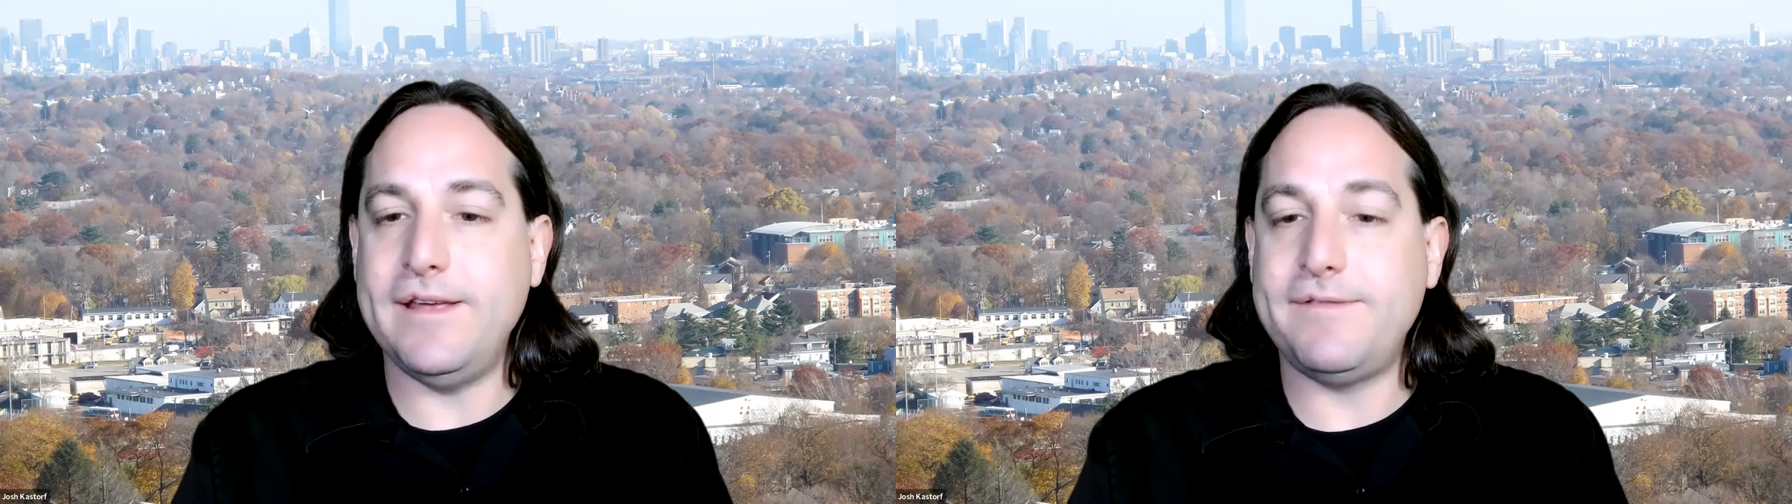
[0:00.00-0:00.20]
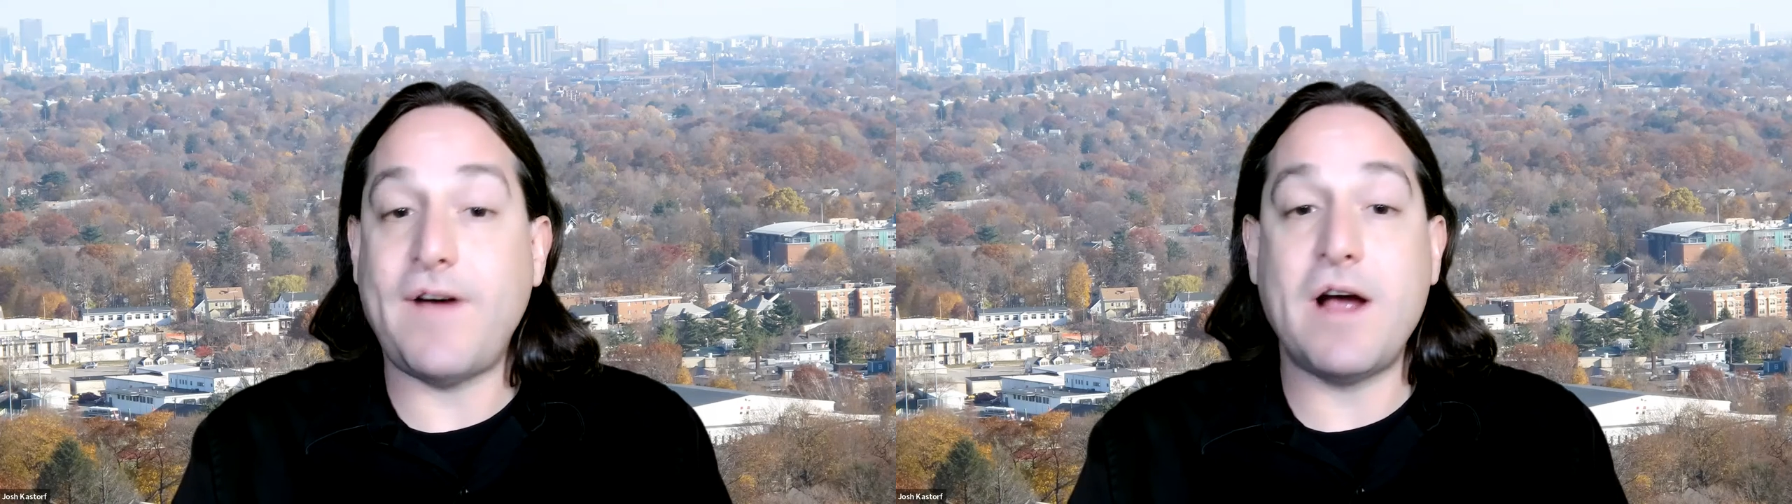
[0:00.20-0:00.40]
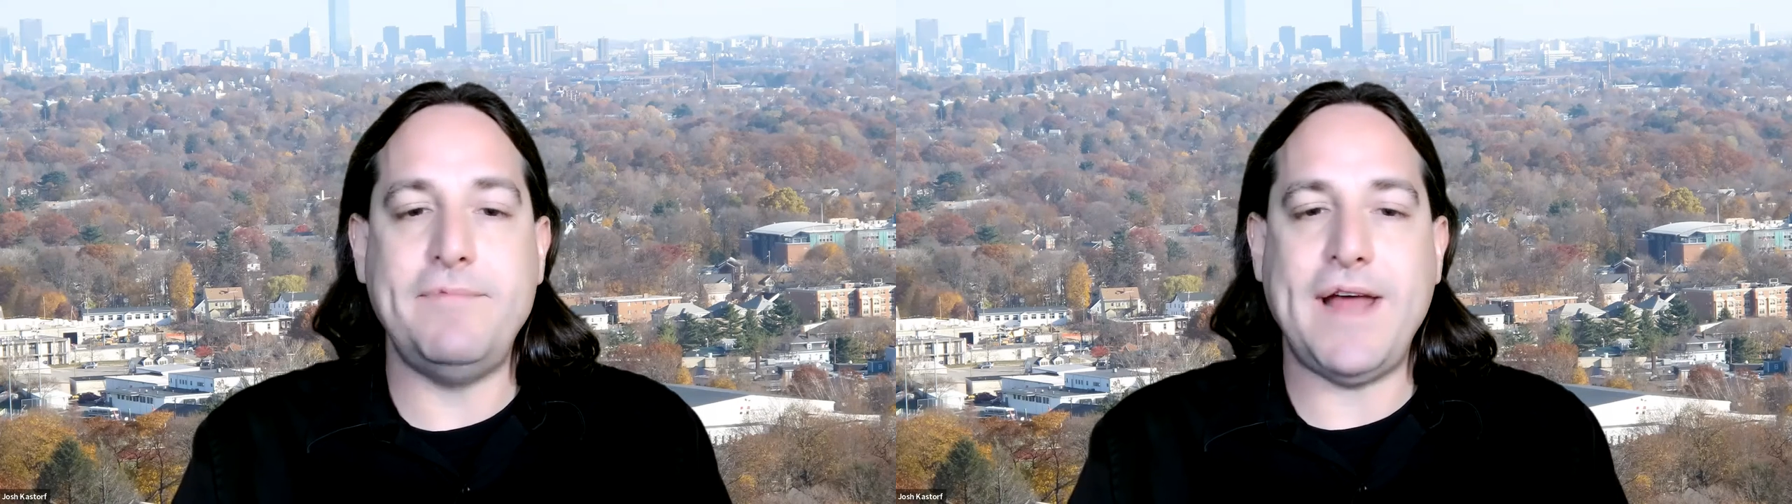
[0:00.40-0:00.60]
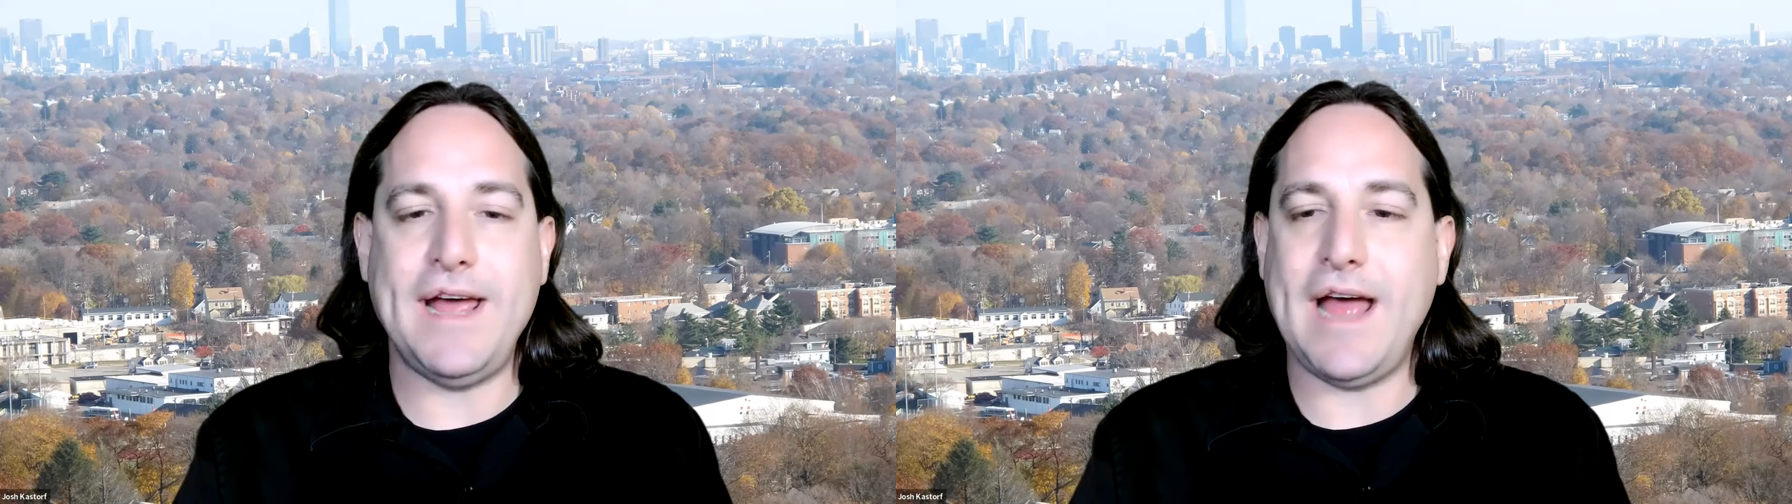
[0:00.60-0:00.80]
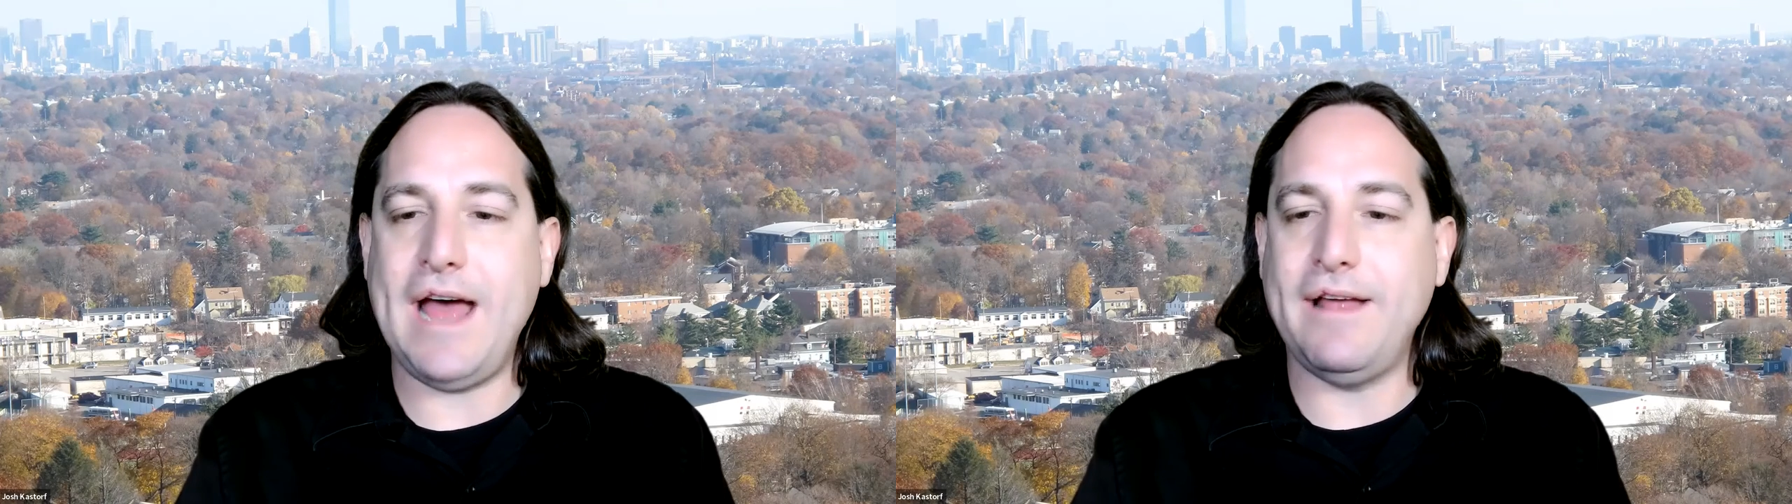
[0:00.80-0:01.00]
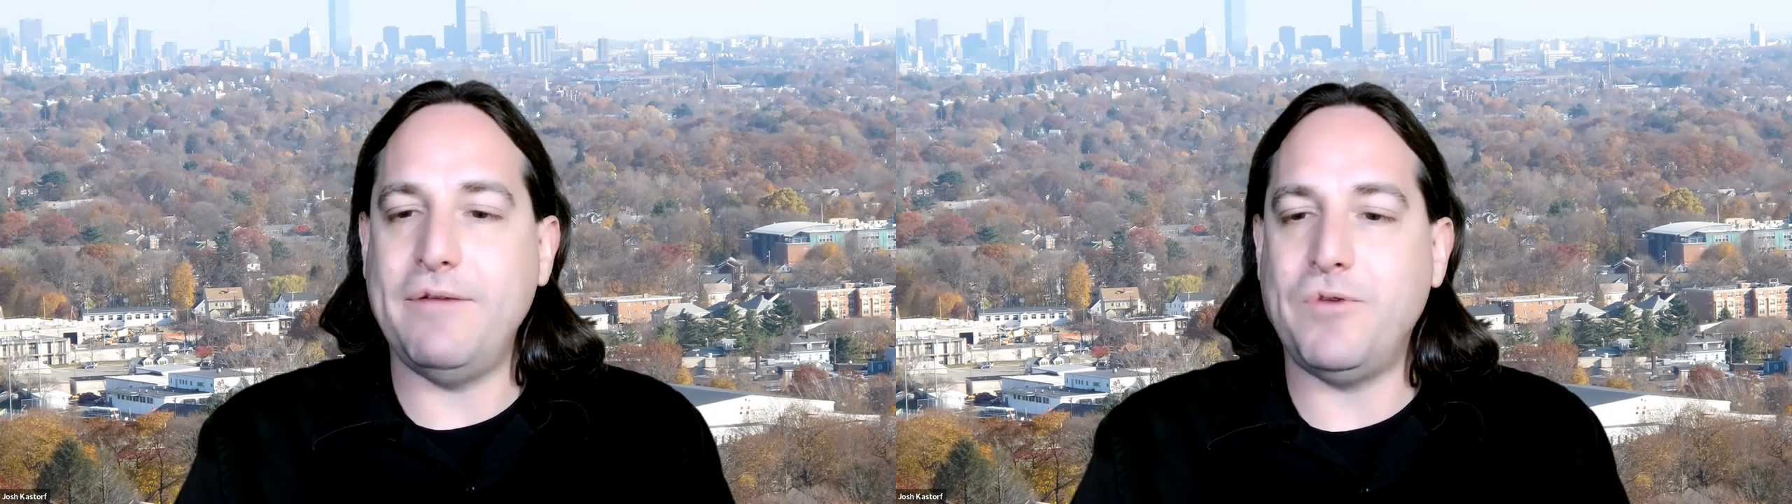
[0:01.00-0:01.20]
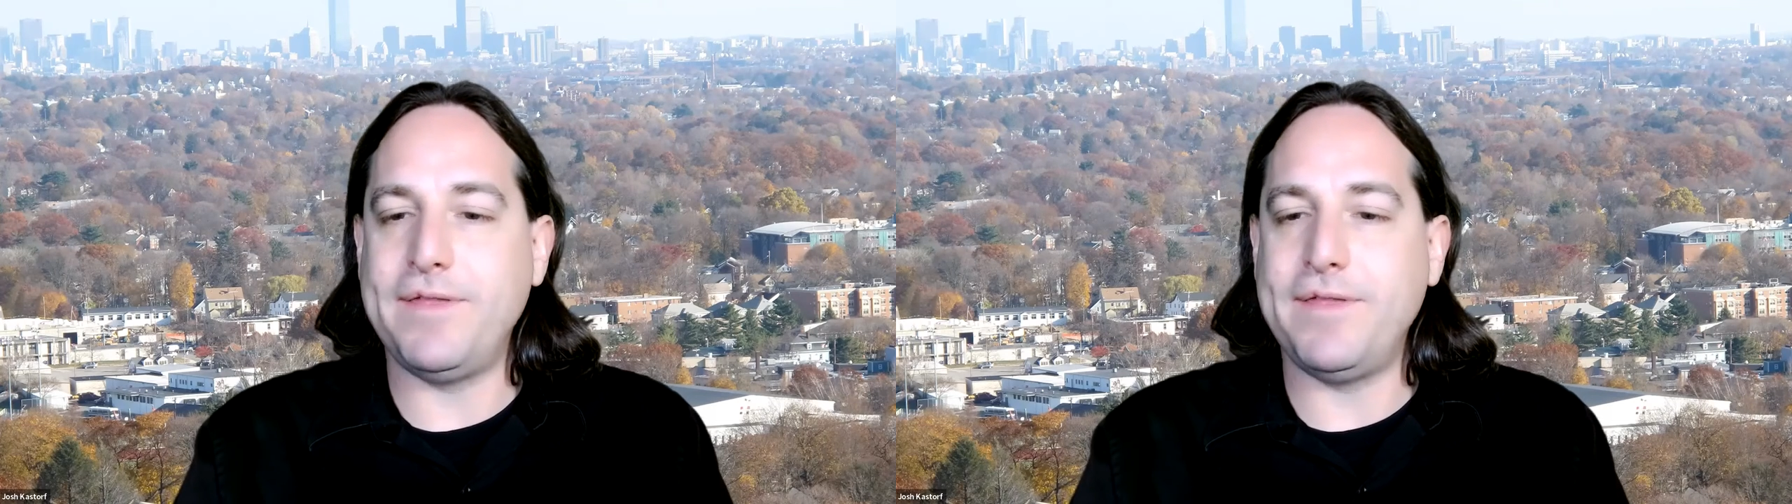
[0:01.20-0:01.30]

is Farm Day at